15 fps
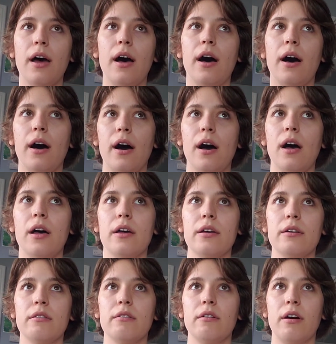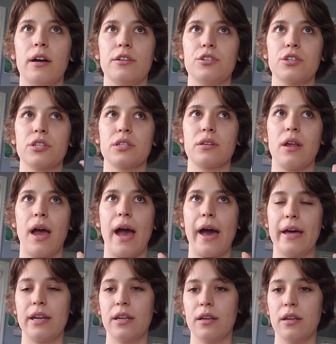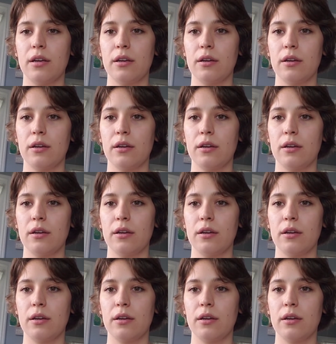I just added